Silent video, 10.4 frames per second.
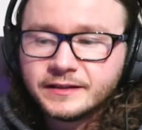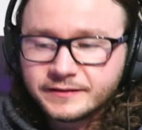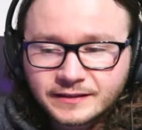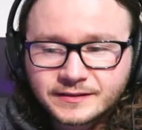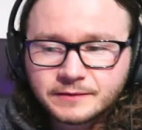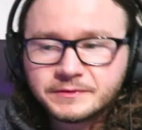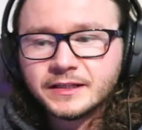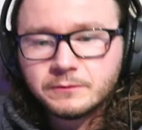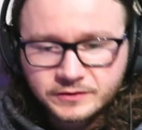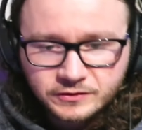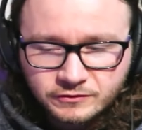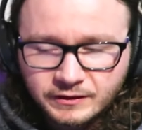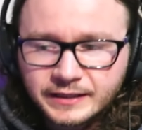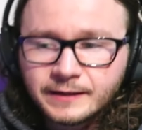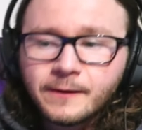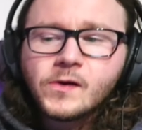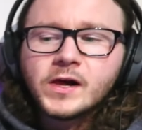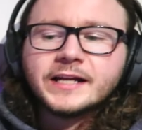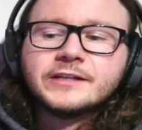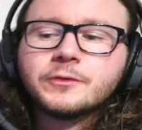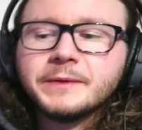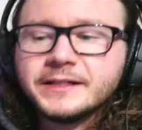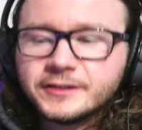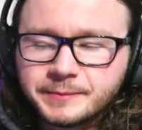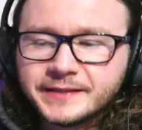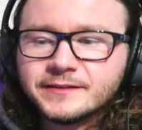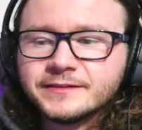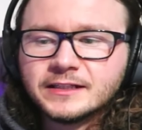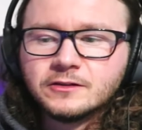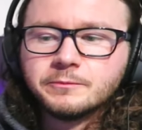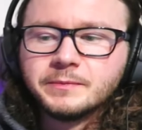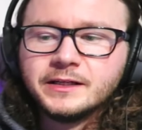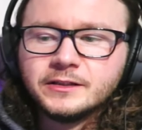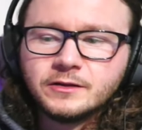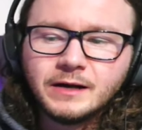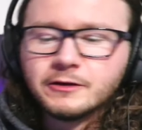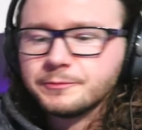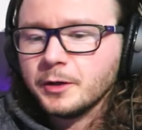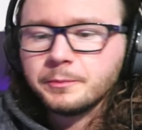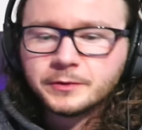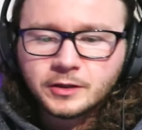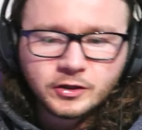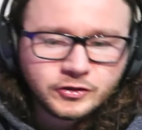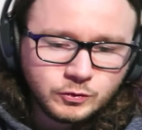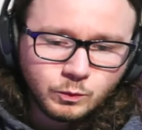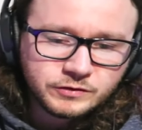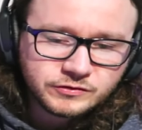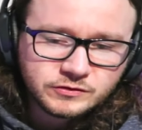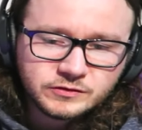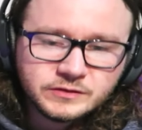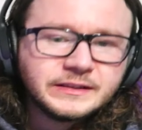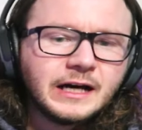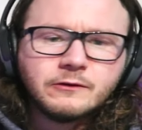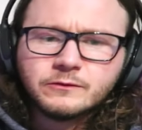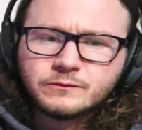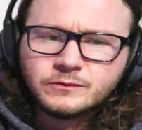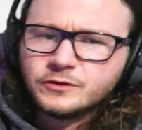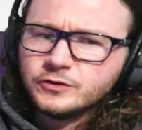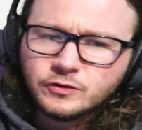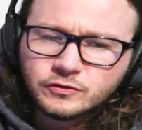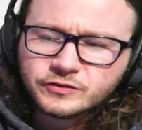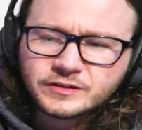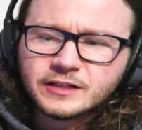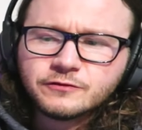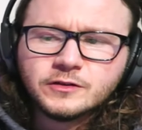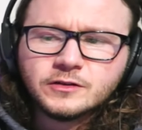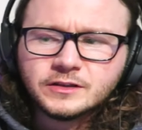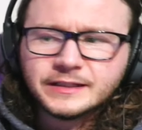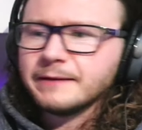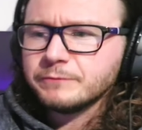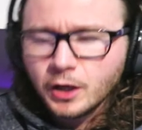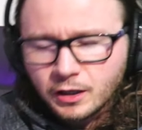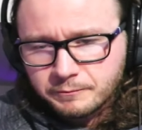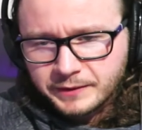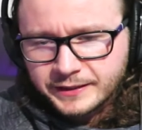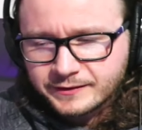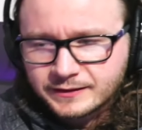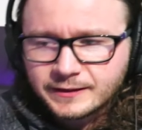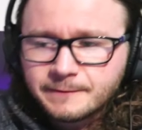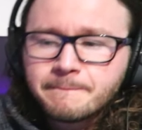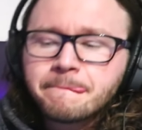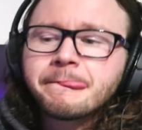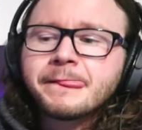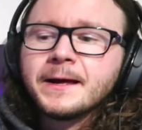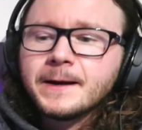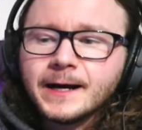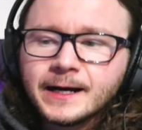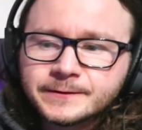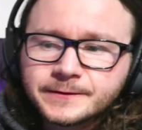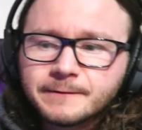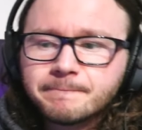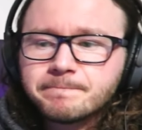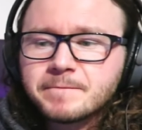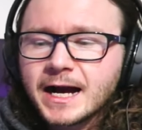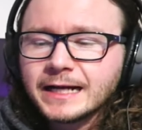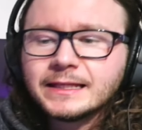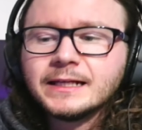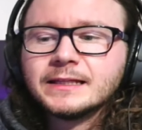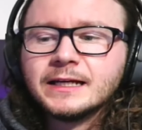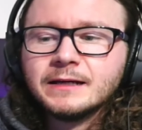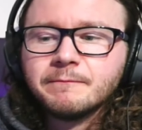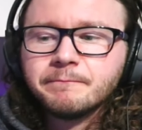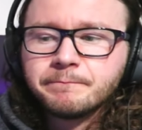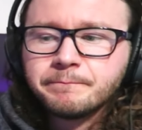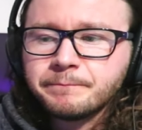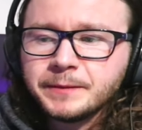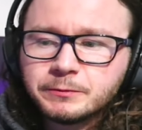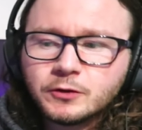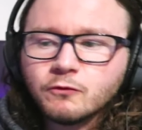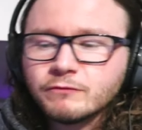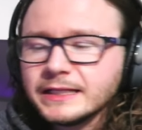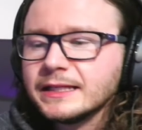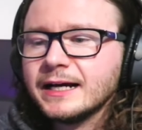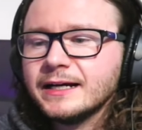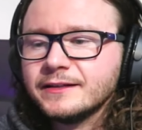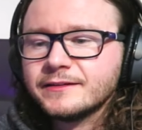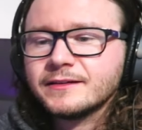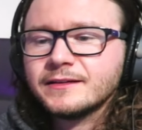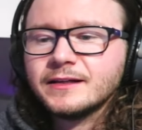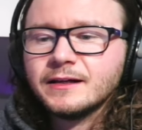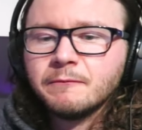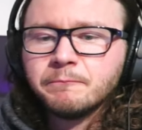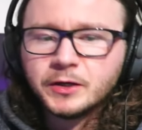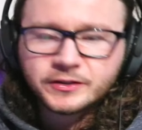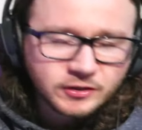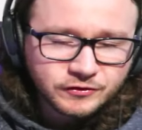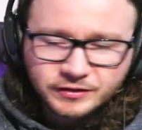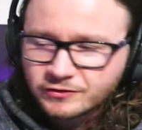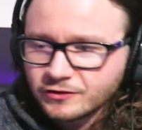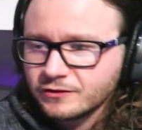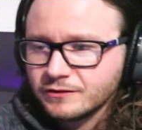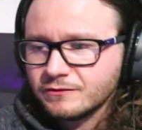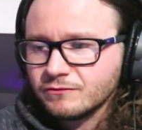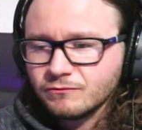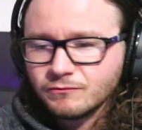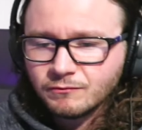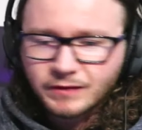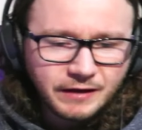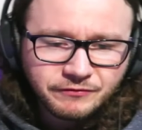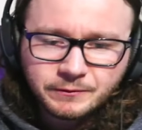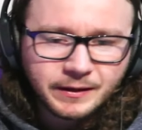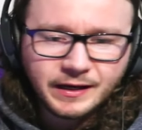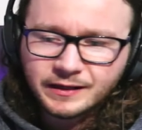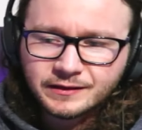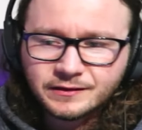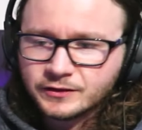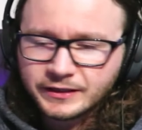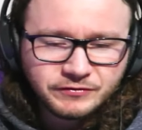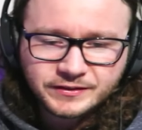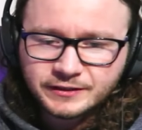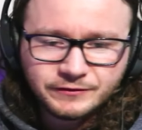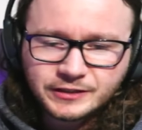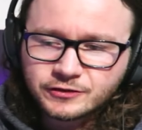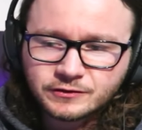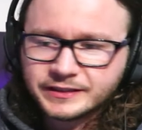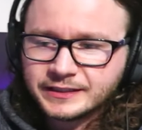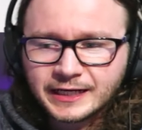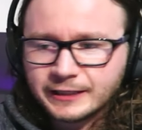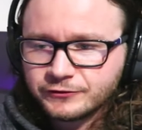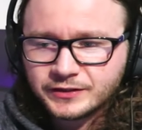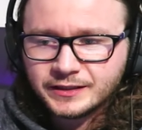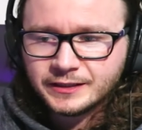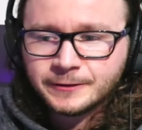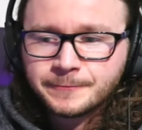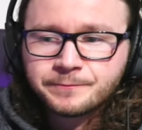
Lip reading: he's accepted it, which is great, and he's come in and he's basically said, look mate, you know, I was popular, you wasn't, now you're successful and I'm not, basically. And I think that people don't realise, but it's consistent everywhere, on every TV show that you kind of see,